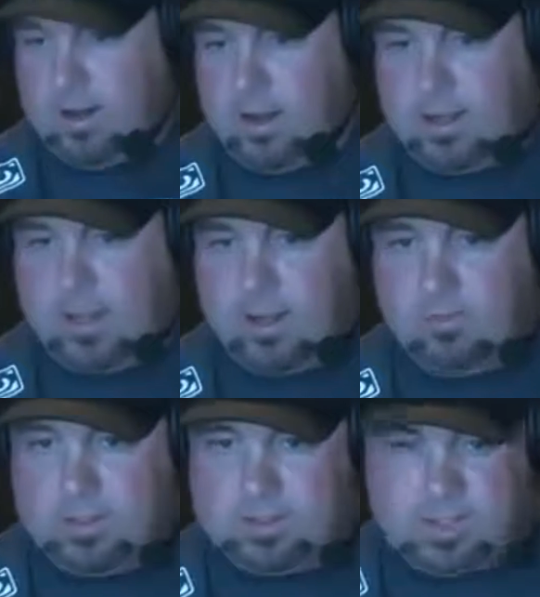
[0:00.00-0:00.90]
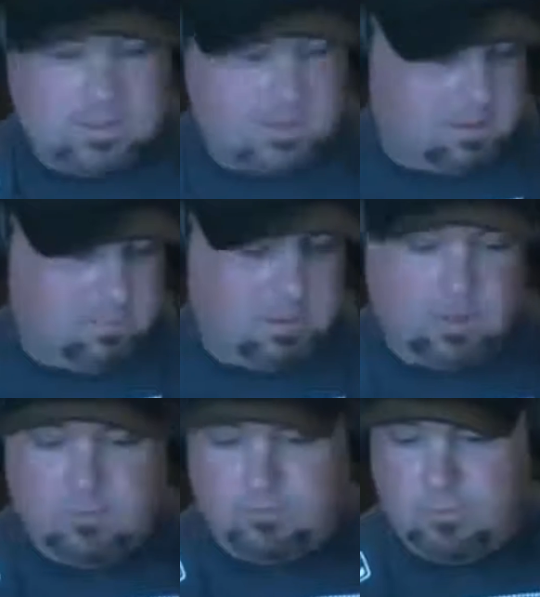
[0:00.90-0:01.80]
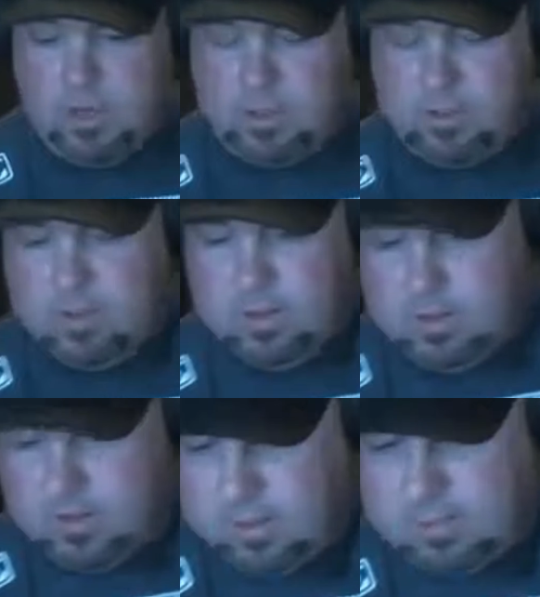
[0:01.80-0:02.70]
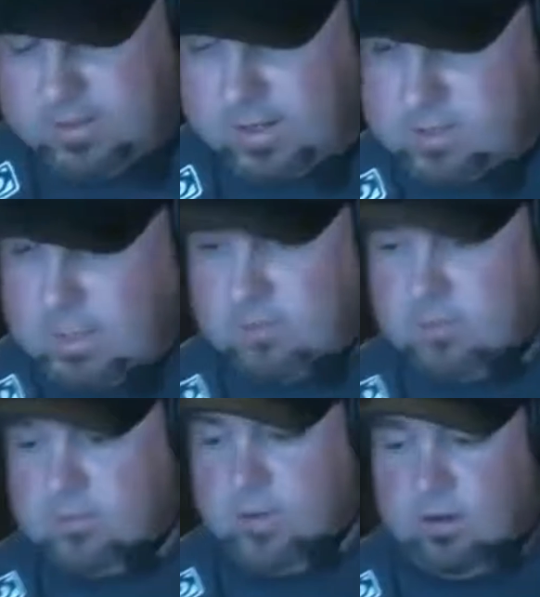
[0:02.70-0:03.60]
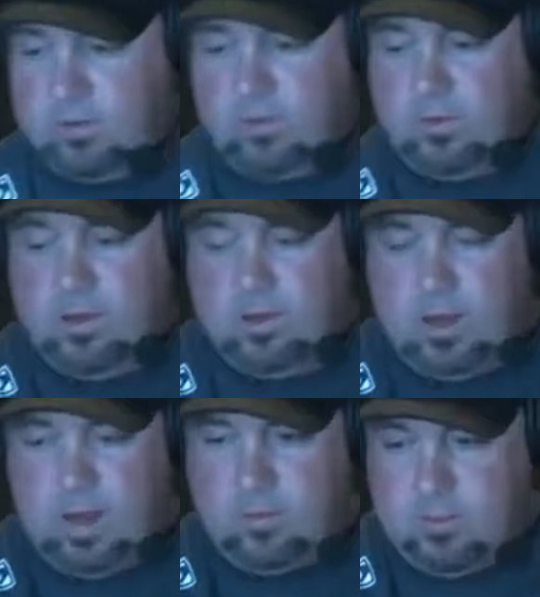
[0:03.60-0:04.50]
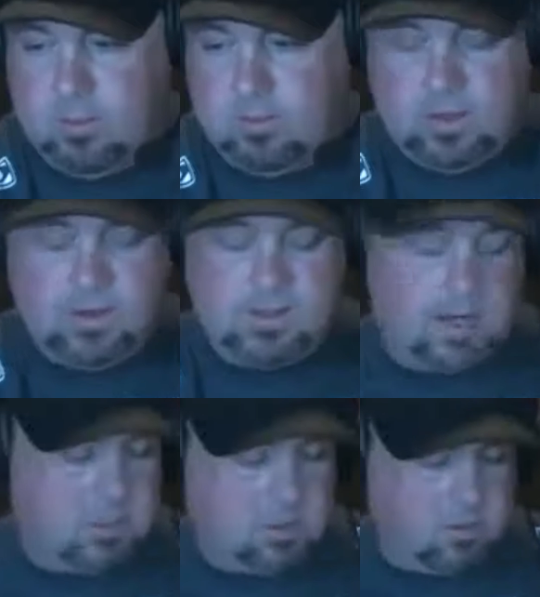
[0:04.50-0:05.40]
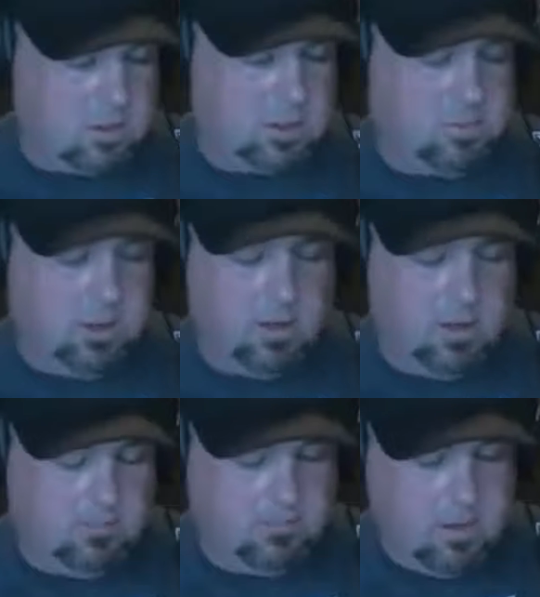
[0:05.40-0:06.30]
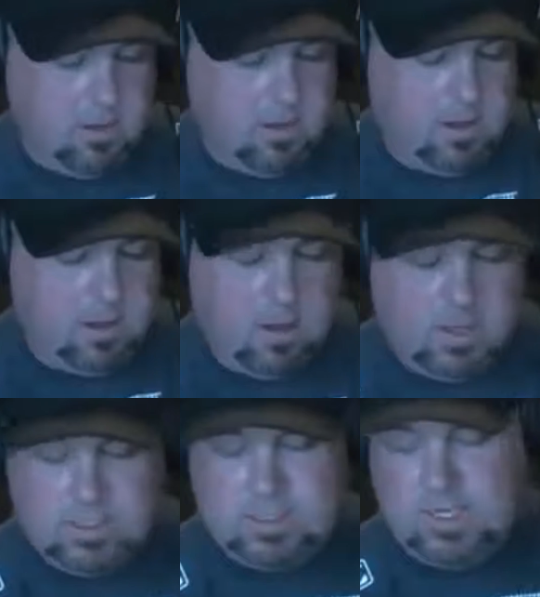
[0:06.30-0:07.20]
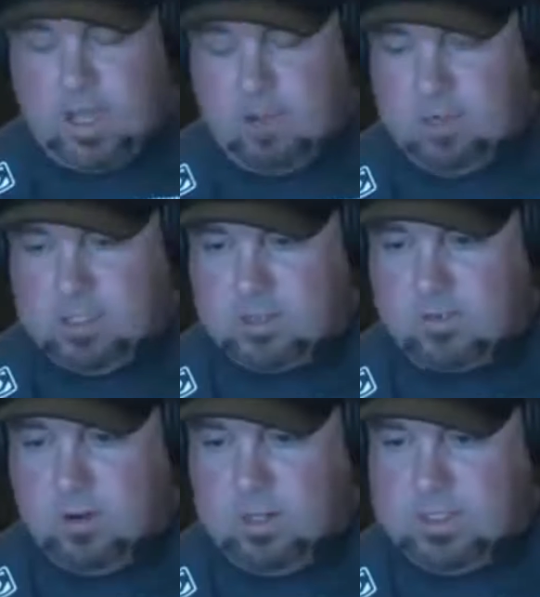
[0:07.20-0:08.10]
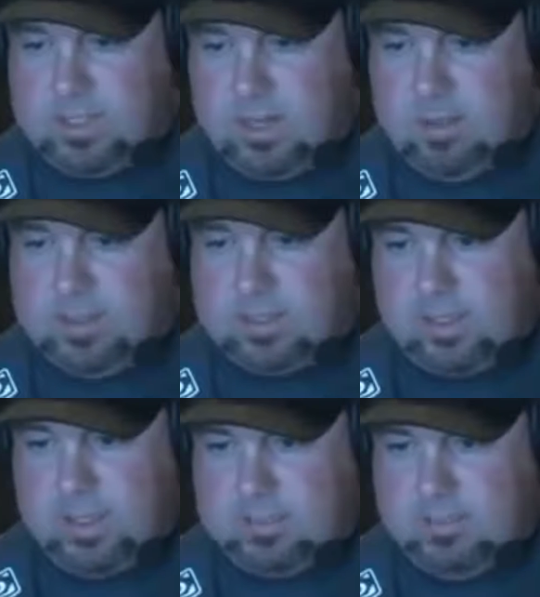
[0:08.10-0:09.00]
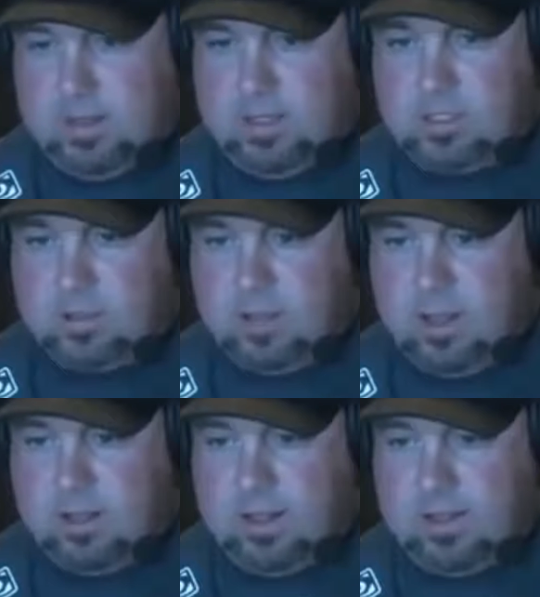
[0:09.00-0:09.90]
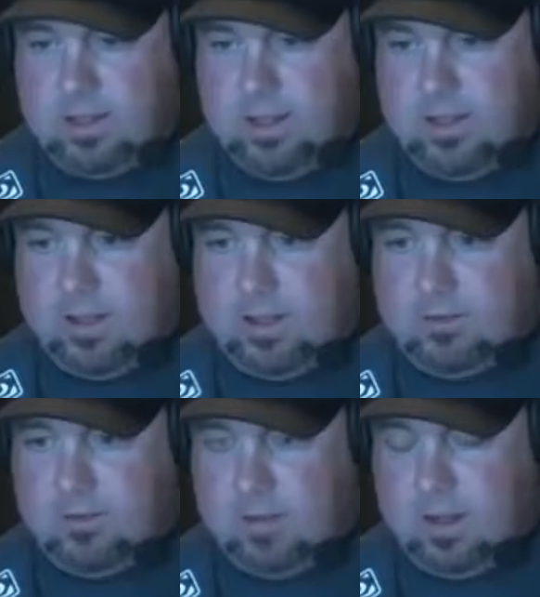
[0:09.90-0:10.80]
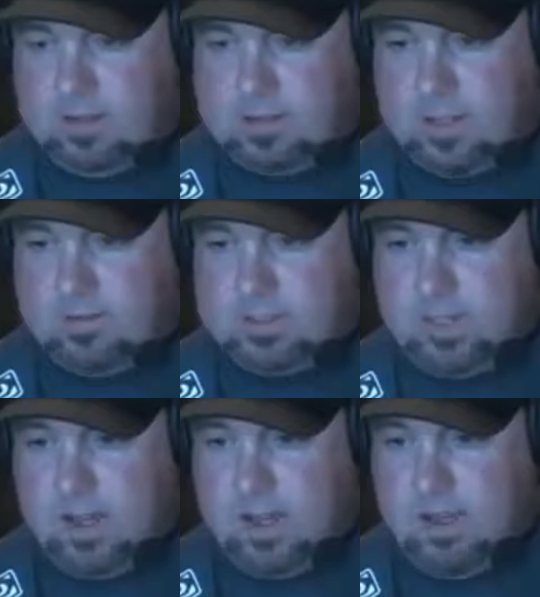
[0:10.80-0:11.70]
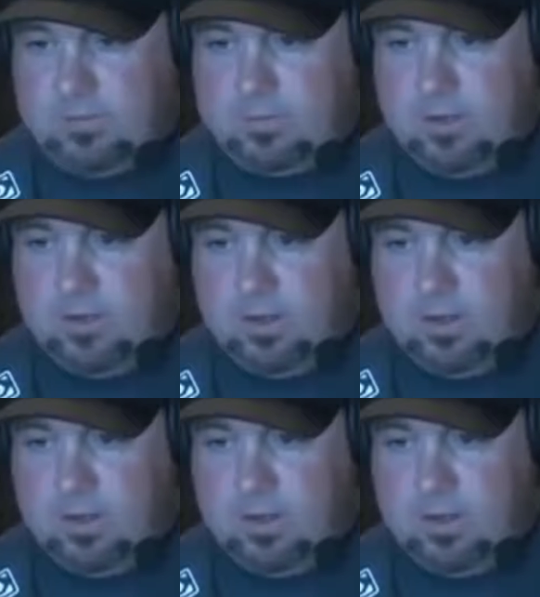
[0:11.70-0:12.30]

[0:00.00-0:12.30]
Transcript: I, I can't really say it's complete confirmation. Um, I think I saw it through Twitter, so I don't remember the exact source, but um, you know, I did see Cowboy Cerrone say basically he's been injured a lot lately, and that led to a lot, a lot of his layoffs